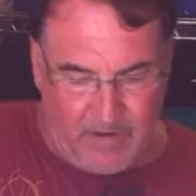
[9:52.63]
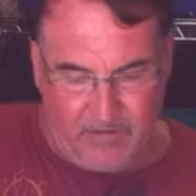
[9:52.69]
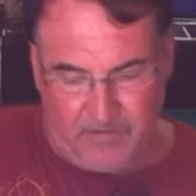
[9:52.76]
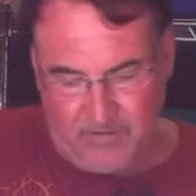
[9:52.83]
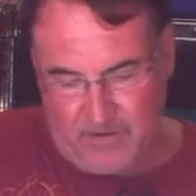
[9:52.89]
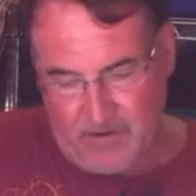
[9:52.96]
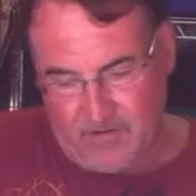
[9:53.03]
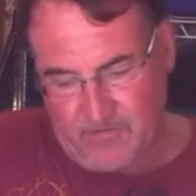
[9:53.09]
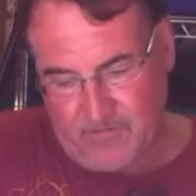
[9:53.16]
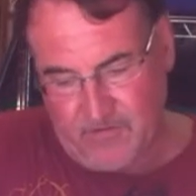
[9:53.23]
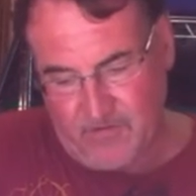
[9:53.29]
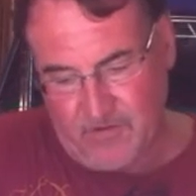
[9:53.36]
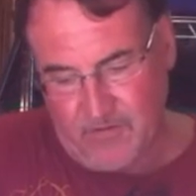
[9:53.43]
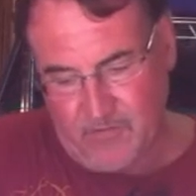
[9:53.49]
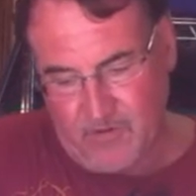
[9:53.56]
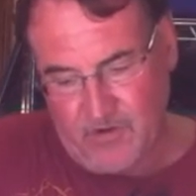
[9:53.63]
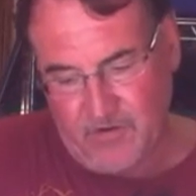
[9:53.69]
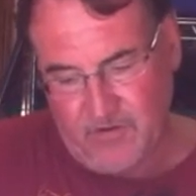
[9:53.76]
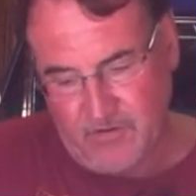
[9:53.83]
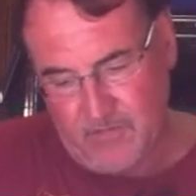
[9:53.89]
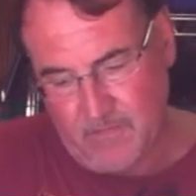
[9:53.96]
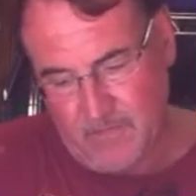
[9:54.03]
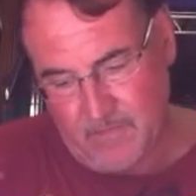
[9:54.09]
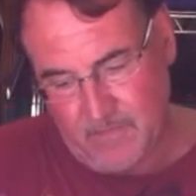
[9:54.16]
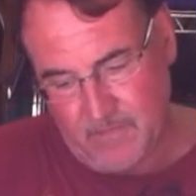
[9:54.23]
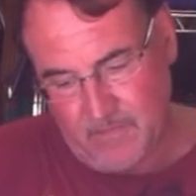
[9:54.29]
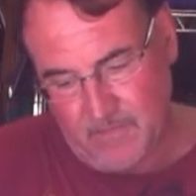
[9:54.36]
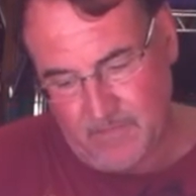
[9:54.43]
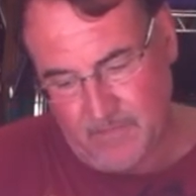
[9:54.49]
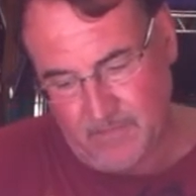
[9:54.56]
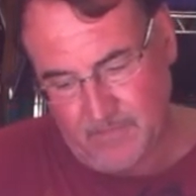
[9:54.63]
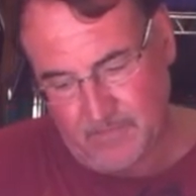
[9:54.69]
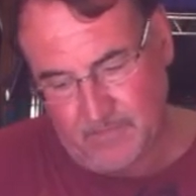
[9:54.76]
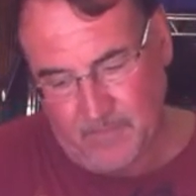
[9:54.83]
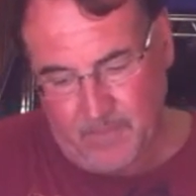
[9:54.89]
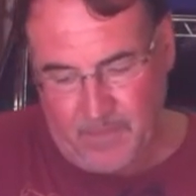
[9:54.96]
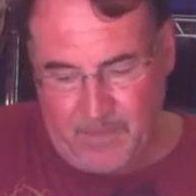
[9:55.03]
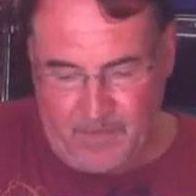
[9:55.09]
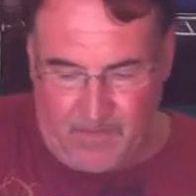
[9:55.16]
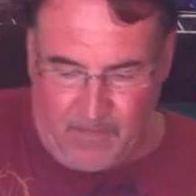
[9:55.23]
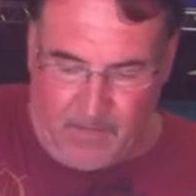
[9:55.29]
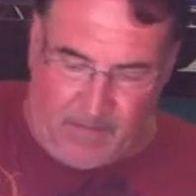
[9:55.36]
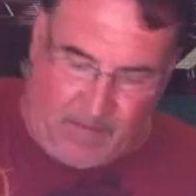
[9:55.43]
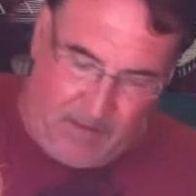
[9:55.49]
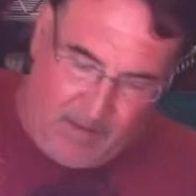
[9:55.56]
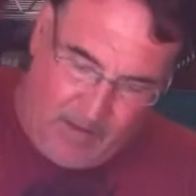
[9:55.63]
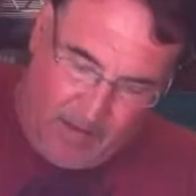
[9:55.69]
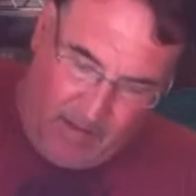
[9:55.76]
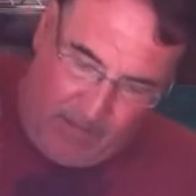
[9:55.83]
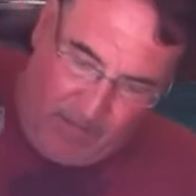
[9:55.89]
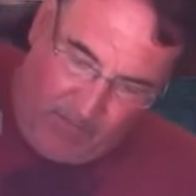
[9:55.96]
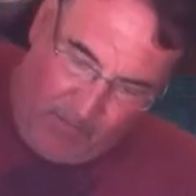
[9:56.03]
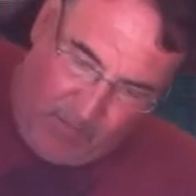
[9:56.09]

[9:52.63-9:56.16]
bounced out for some reason. And